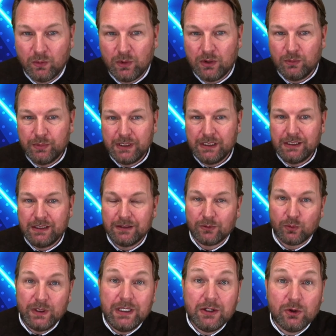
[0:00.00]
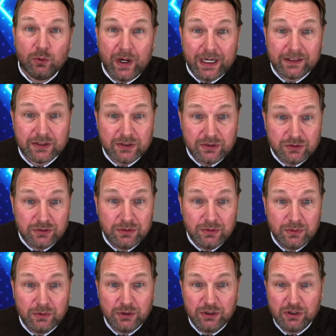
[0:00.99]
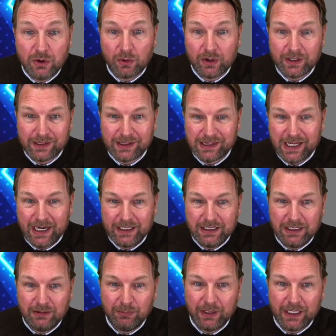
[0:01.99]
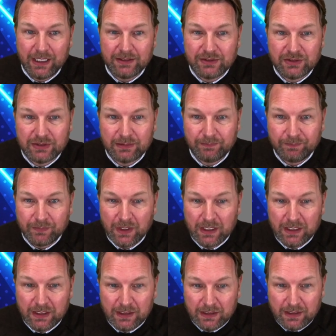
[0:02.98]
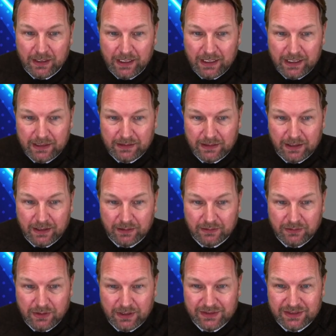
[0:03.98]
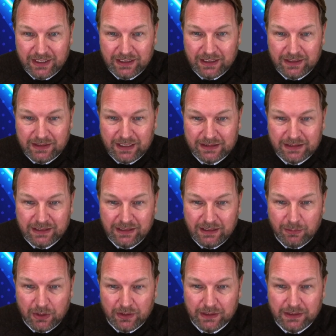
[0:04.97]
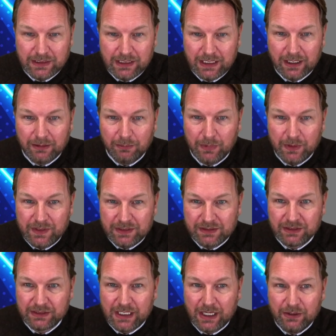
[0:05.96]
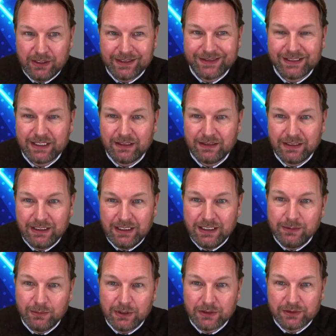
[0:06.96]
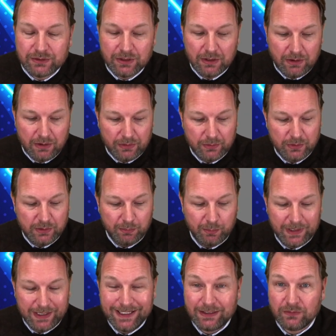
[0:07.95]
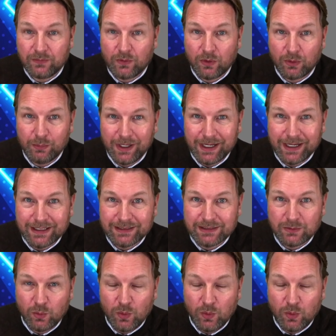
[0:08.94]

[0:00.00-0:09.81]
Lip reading: will be redirected to your landing page. And you can send a test email in here, but this is how you can send emails through the platform as